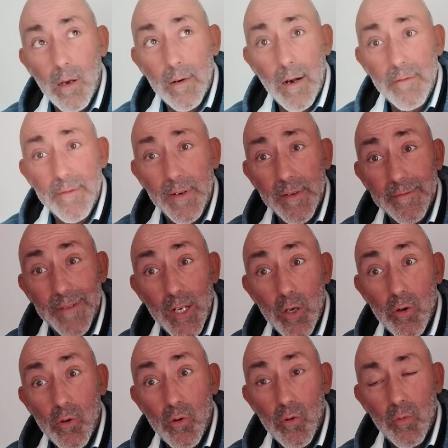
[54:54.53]
crowdfunding
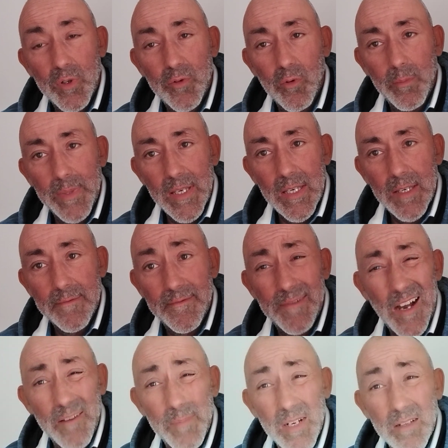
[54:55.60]
video, which will be
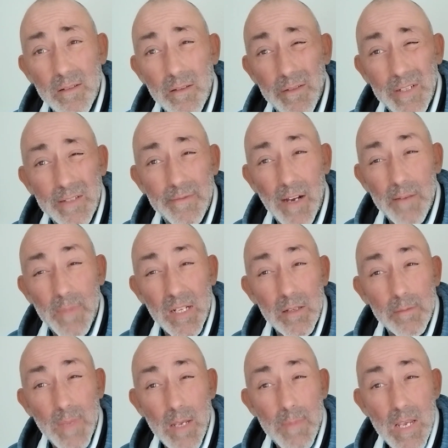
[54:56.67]
5 minutes, 3 to 5
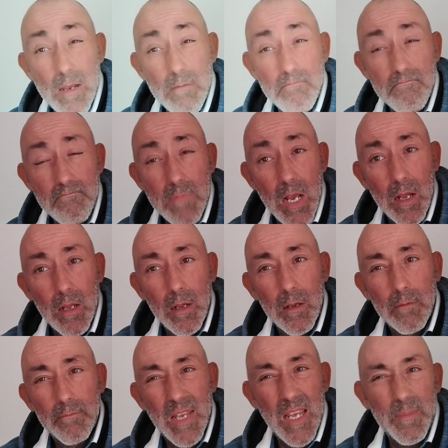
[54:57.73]
minutes
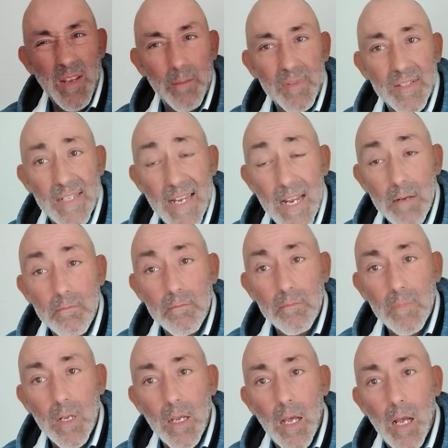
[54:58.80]
maybe up to 10,
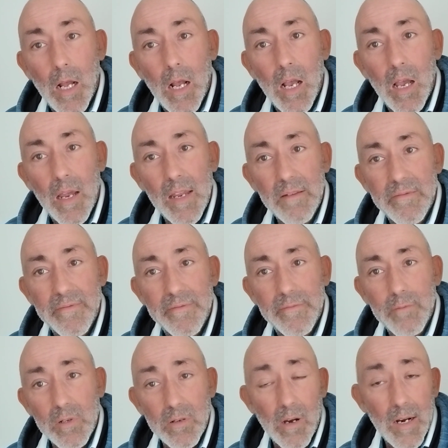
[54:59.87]
if
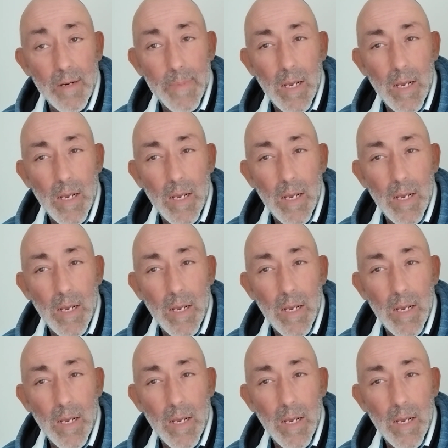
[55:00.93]
we're talking